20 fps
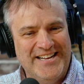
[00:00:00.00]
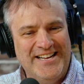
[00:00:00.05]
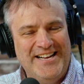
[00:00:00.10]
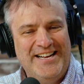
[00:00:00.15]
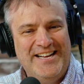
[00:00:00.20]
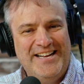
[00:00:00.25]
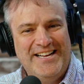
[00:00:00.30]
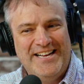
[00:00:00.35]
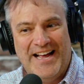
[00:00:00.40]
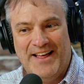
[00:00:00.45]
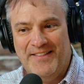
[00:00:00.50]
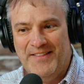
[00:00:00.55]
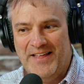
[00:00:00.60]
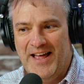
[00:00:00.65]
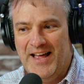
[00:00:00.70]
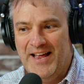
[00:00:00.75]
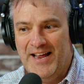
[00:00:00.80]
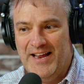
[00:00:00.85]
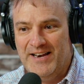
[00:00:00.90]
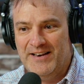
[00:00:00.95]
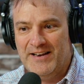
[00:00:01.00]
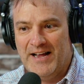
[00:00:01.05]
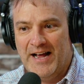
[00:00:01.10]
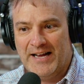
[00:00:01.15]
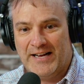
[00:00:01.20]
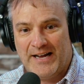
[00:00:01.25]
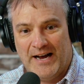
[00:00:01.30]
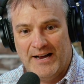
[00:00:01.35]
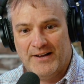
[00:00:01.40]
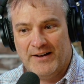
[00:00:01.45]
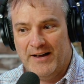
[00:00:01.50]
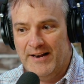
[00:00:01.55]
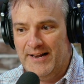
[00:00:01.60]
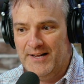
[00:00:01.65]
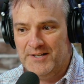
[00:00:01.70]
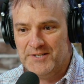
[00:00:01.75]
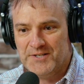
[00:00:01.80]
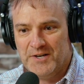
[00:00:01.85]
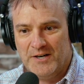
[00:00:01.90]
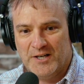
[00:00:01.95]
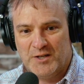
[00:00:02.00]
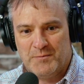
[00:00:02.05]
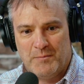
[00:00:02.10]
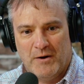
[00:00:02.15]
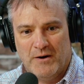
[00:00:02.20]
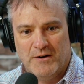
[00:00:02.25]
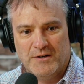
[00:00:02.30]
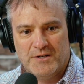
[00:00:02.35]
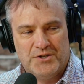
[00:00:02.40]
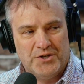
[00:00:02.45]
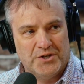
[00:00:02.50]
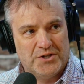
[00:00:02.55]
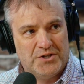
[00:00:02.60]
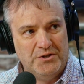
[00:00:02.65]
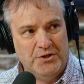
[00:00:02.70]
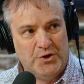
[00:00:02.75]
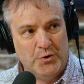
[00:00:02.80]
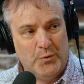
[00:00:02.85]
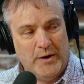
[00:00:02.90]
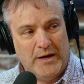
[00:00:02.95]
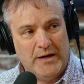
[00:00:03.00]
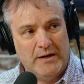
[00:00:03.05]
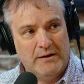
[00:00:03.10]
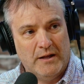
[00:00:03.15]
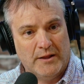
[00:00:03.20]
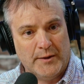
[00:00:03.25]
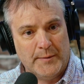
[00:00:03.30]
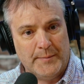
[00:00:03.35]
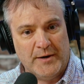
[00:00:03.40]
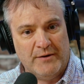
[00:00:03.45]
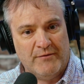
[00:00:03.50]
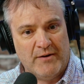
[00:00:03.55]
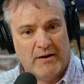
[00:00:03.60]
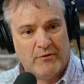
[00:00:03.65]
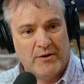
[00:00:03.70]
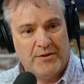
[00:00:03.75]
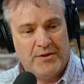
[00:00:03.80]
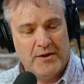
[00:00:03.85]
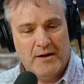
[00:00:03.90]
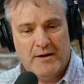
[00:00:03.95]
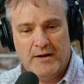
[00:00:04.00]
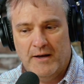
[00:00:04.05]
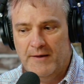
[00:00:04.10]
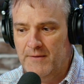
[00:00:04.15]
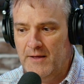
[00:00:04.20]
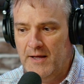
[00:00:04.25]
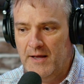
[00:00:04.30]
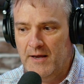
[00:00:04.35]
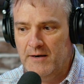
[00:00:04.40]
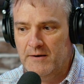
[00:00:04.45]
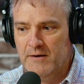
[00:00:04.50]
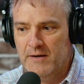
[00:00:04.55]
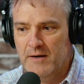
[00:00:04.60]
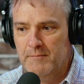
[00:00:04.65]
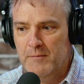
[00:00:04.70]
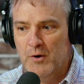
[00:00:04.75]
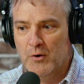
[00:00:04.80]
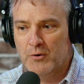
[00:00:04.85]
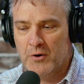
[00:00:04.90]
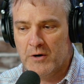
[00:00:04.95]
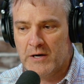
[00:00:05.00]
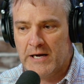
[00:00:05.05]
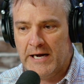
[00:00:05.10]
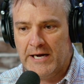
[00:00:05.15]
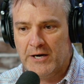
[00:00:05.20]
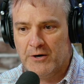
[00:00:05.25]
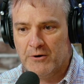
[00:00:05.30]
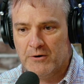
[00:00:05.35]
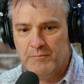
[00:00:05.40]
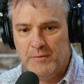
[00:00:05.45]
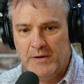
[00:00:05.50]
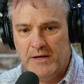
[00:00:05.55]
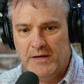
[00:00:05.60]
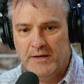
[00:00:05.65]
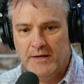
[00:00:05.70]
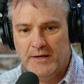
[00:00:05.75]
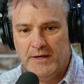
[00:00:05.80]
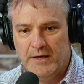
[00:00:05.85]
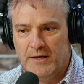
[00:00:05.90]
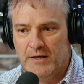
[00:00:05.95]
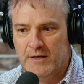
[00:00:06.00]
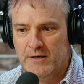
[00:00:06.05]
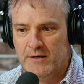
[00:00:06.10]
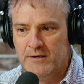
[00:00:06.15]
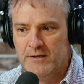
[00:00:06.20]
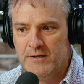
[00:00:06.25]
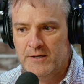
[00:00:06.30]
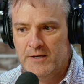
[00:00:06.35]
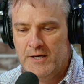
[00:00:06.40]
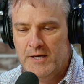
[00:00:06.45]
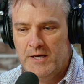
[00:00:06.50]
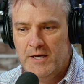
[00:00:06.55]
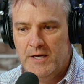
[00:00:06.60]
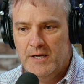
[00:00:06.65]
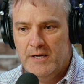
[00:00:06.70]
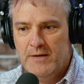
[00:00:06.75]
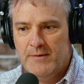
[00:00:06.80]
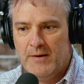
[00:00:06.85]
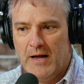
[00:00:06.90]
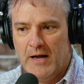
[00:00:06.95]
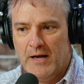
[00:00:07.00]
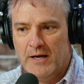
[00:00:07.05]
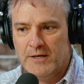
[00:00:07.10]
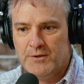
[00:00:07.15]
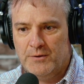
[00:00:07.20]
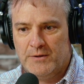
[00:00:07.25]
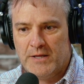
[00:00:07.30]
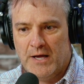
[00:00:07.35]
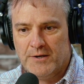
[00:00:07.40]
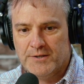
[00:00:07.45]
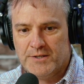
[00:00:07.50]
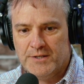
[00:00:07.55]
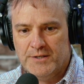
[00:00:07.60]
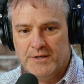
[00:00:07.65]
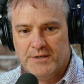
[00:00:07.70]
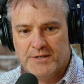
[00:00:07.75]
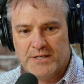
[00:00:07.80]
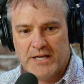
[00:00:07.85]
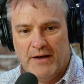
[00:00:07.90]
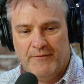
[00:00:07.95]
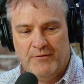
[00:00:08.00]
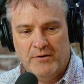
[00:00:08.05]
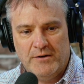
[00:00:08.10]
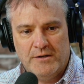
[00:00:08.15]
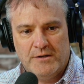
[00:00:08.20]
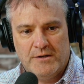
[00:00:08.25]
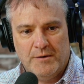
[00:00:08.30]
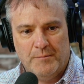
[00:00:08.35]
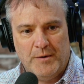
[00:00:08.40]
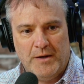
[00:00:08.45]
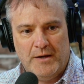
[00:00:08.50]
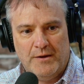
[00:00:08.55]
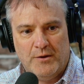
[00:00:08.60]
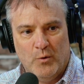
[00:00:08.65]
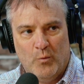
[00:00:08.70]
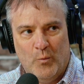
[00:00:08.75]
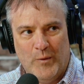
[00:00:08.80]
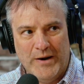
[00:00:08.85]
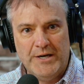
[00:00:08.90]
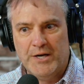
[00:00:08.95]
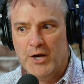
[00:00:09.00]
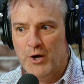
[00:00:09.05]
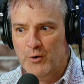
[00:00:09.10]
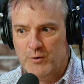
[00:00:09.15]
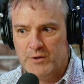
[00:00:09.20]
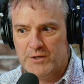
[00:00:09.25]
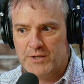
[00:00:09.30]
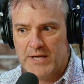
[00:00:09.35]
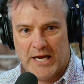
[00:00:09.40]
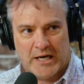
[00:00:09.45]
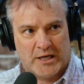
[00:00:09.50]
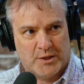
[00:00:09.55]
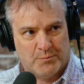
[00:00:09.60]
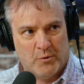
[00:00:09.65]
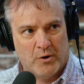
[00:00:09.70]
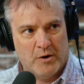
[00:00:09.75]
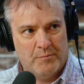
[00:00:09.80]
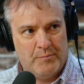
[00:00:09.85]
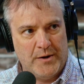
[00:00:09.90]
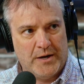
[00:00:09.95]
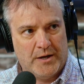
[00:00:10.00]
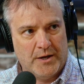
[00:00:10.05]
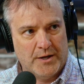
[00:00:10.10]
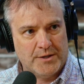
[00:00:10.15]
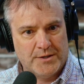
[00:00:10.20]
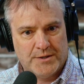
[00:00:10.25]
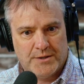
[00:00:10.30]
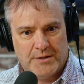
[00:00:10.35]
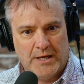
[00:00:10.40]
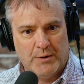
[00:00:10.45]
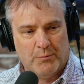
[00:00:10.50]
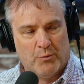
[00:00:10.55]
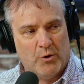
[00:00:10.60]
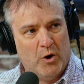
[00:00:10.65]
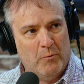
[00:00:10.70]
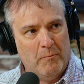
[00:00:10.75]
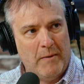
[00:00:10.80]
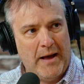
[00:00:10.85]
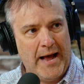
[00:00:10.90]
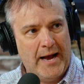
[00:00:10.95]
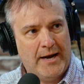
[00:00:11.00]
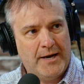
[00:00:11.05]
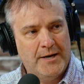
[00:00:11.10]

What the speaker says: And then I kind of got hands-on experience just doing a little bit of everything. And then Millcreek hired me in 2007 to be the Windows expert because they were all Mac,